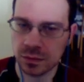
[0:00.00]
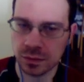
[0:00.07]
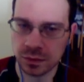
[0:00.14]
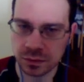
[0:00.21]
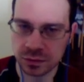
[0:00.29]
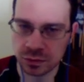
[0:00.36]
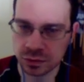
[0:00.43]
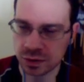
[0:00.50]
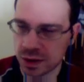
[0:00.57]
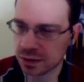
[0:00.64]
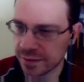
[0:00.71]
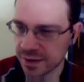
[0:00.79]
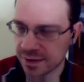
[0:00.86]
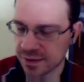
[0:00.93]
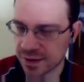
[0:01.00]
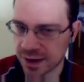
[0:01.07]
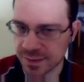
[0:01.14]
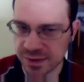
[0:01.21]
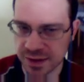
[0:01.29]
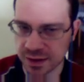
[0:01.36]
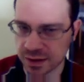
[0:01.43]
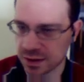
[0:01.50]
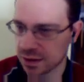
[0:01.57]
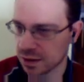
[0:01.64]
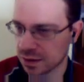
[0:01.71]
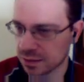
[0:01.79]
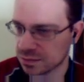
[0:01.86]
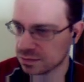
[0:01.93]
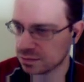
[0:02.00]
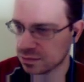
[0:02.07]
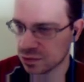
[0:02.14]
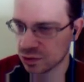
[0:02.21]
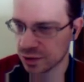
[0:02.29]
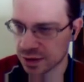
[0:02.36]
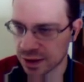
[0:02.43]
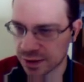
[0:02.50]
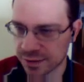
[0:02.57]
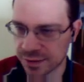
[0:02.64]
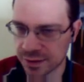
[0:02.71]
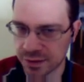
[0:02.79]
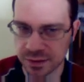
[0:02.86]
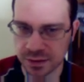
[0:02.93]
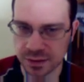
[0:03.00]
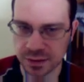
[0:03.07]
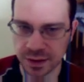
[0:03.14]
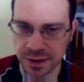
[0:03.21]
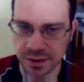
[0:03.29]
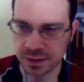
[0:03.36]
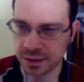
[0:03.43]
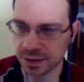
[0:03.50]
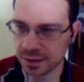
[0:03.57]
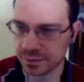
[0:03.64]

to not waste time sitting here doing nothing. Right?